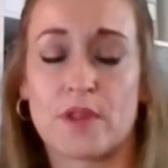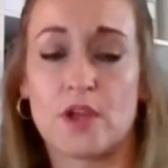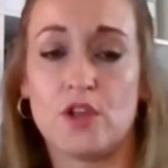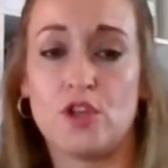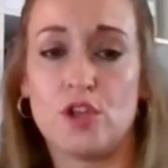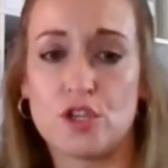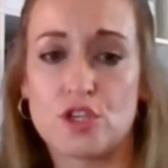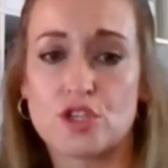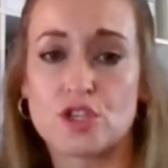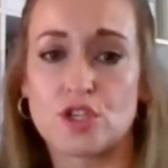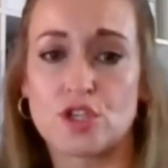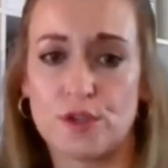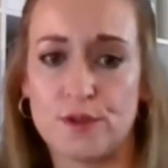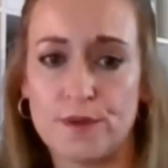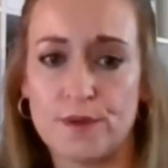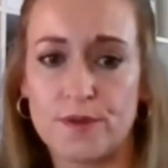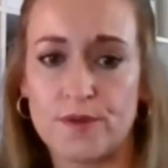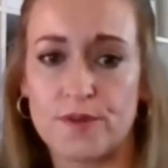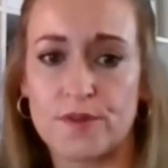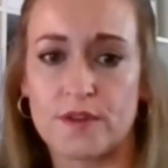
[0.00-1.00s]
You
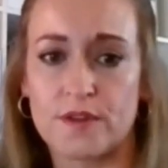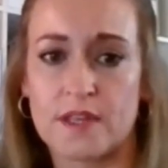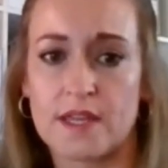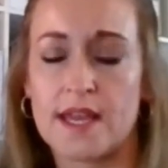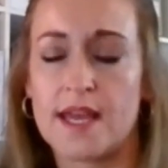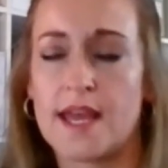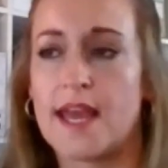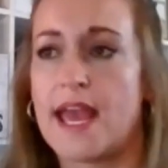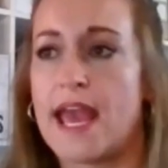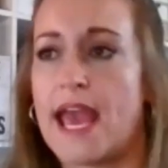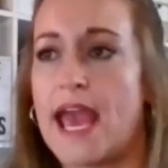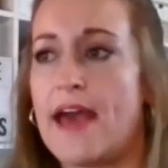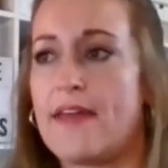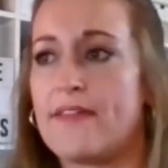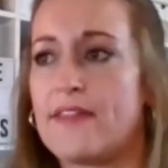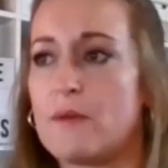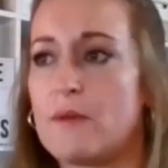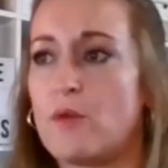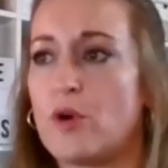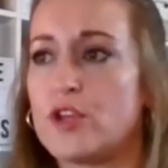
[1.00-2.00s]
choose,
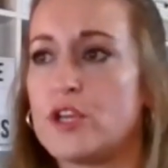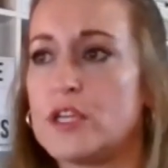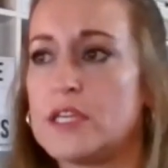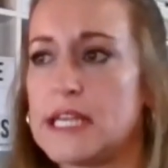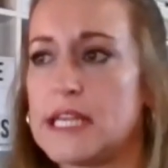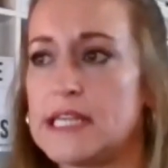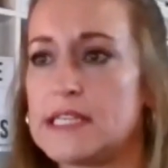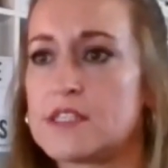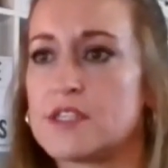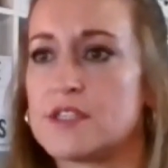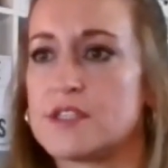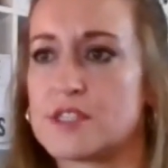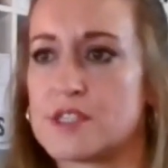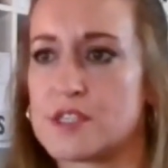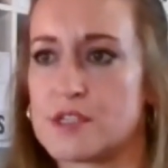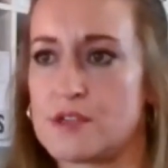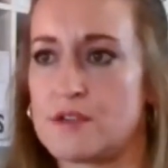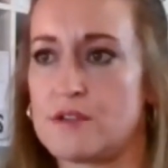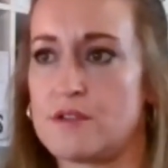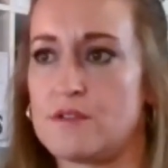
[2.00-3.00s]
and then what you need to
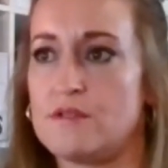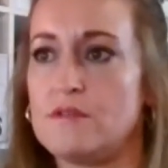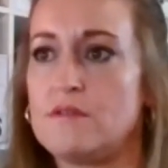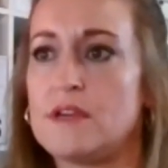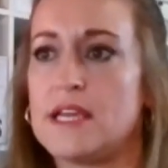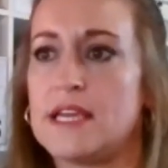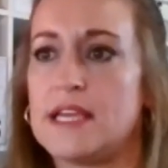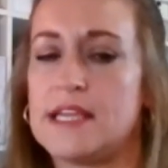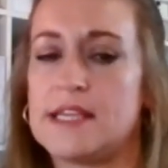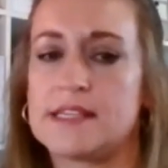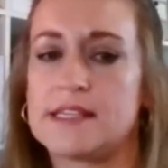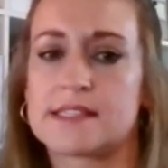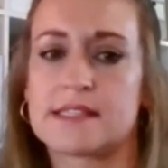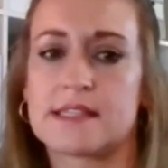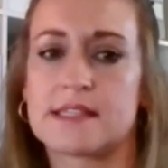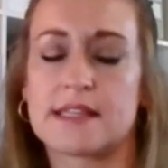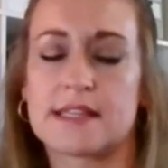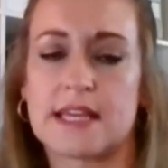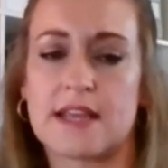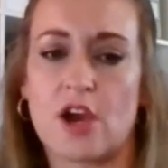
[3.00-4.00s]
do is
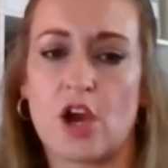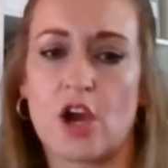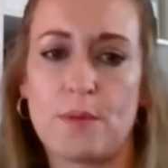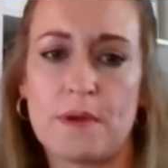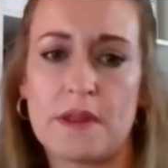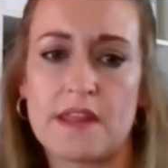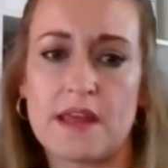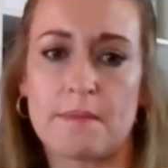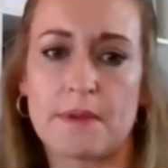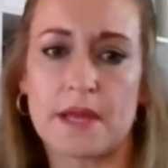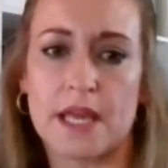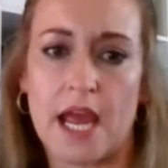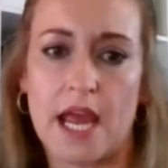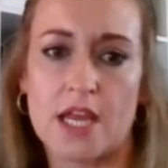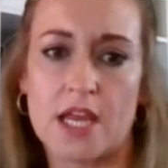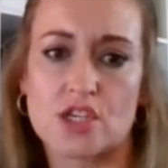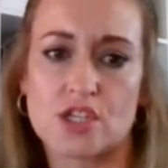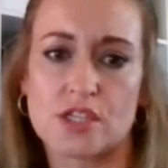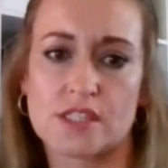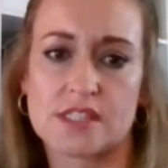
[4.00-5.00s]
they're opening the
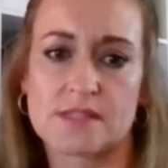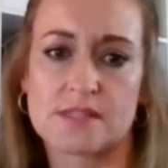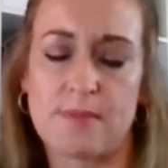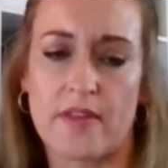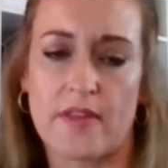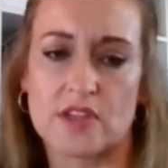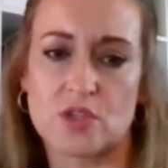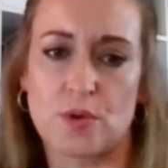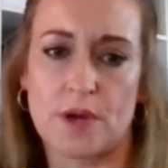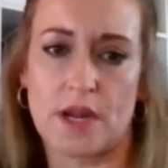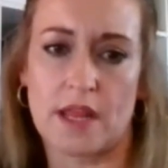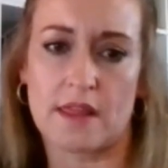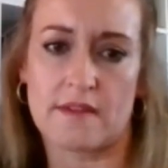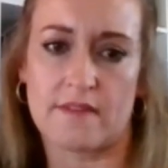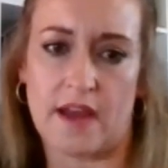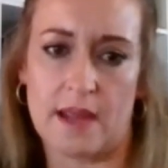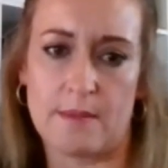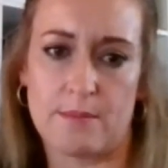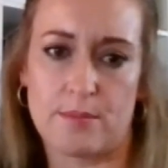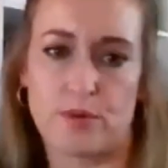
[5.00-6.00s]
applications by the 20th
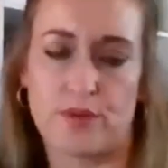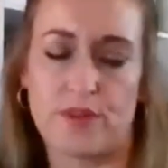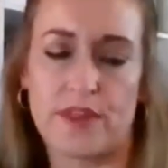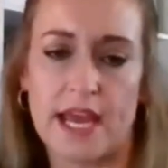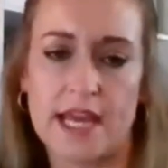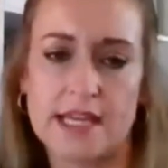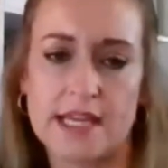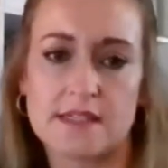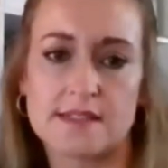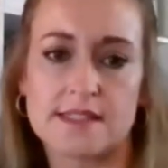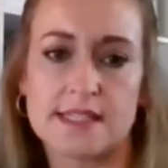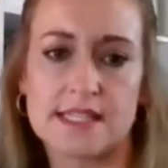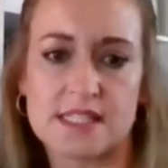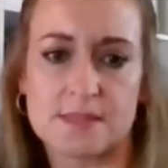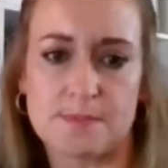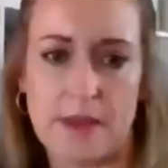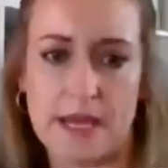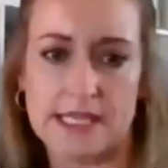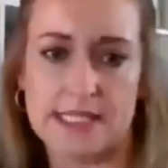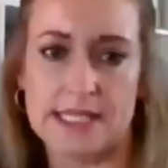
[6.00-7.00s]
of April. The ATO is
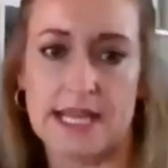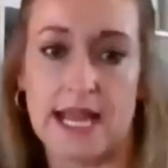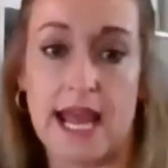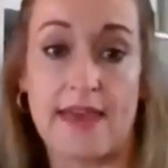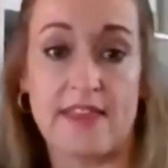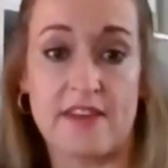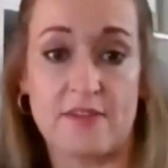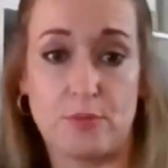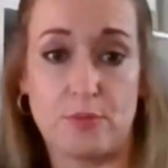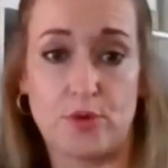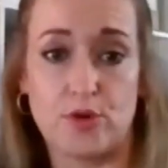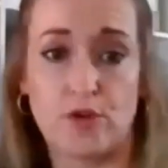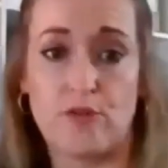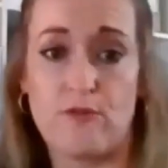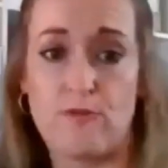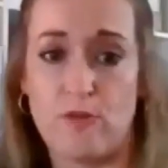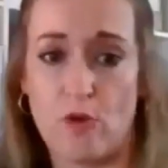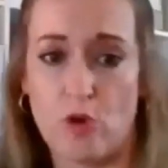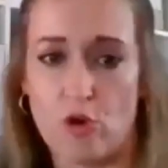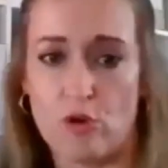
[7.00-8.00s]
expecting, and they've put a
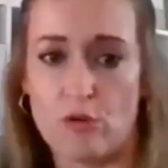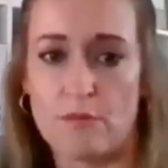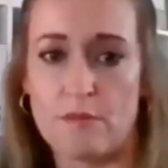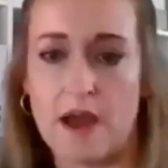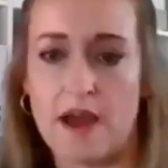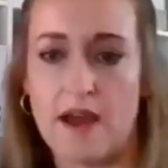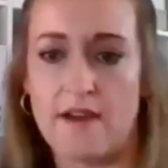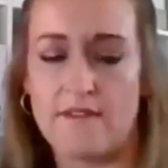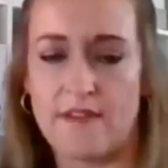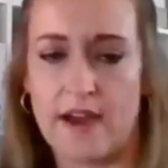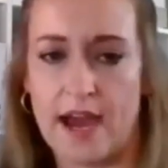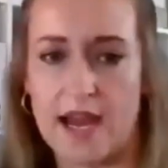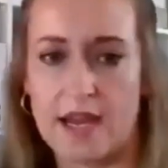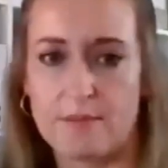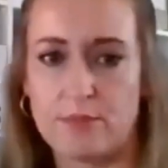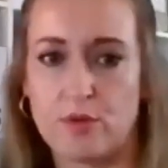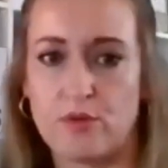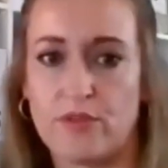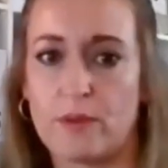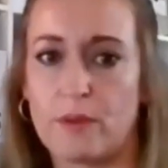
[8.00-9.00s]
form
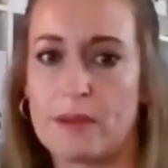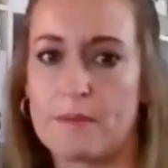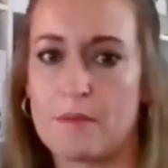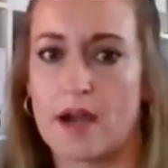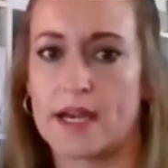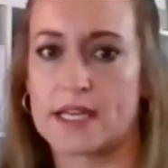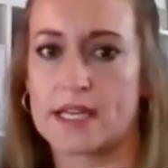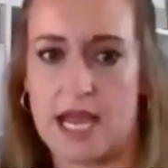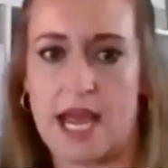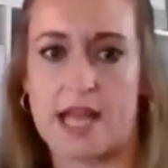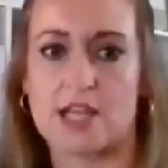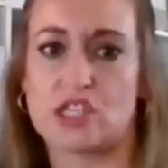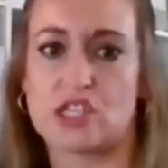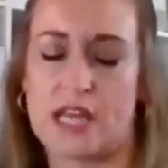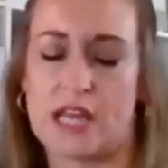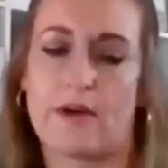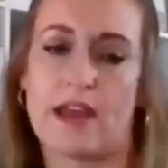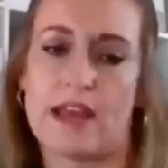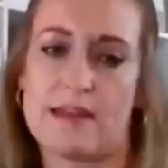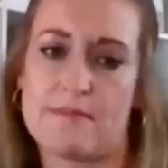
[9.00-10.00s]
available that we might attach in
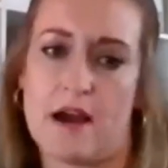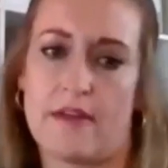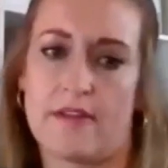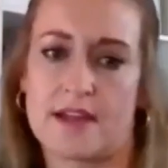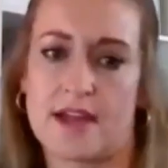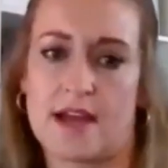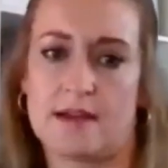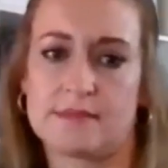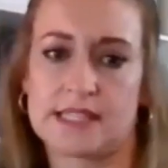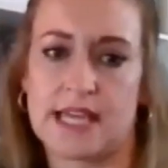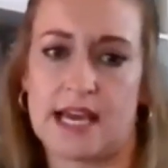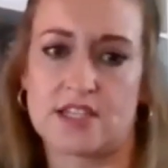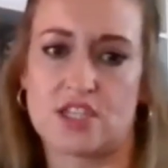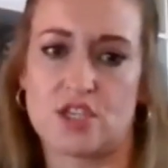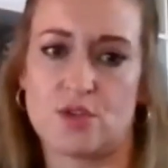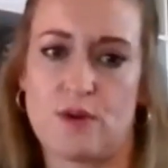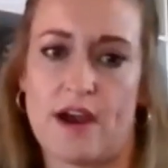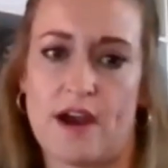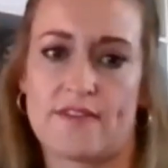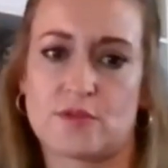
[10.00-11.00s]
our email that comes out
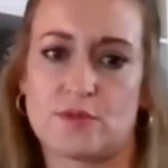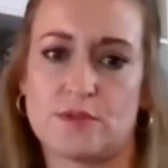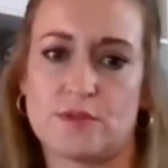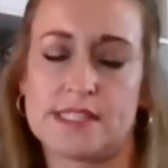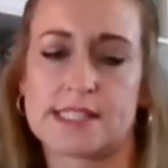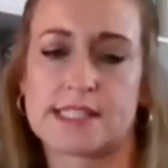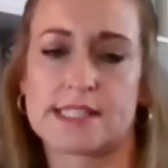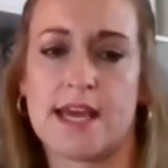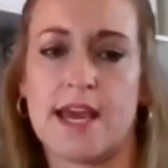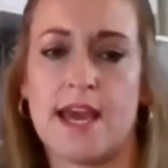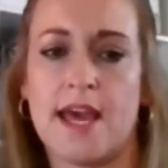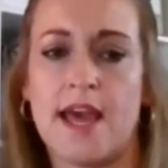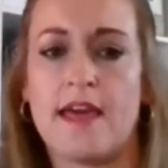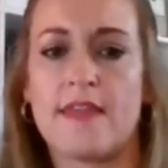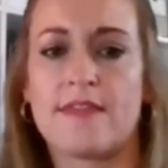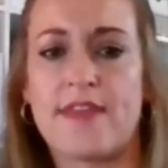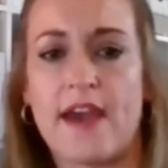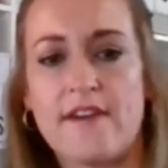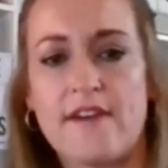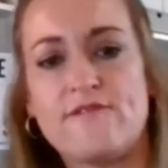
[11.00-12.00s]
to you afterwards.
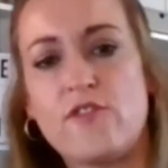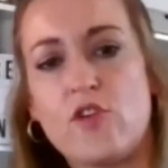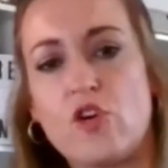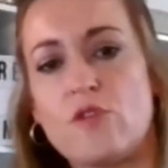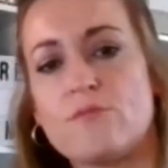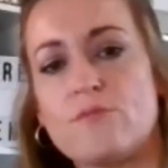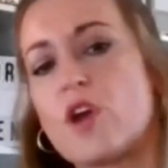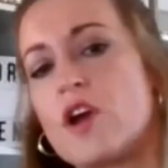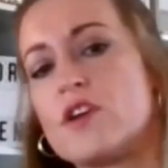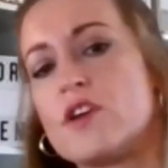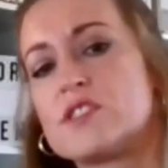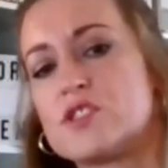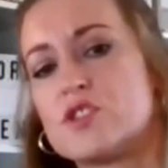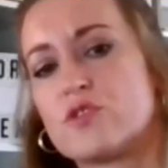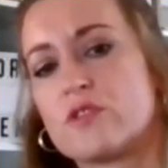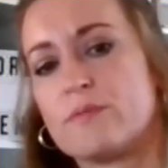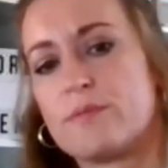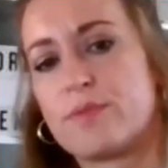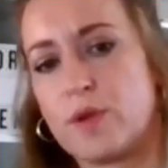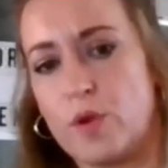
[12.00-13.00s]
That form goes to
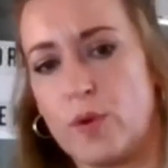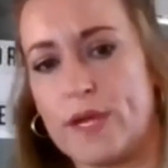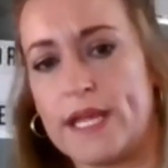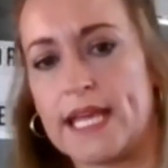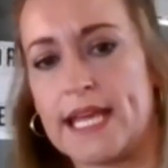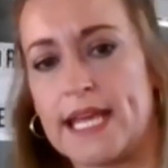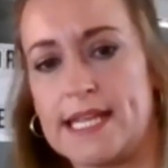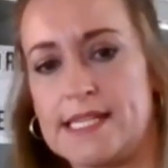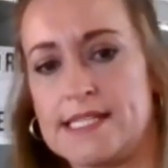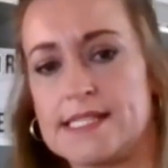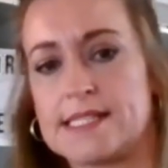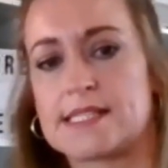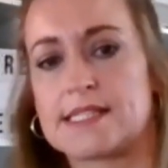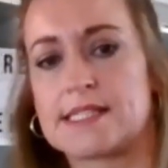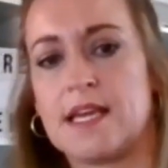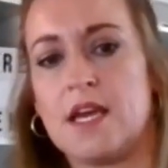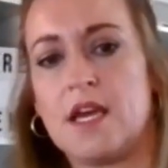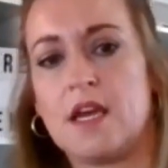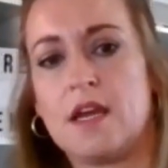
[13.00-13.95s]
your employees.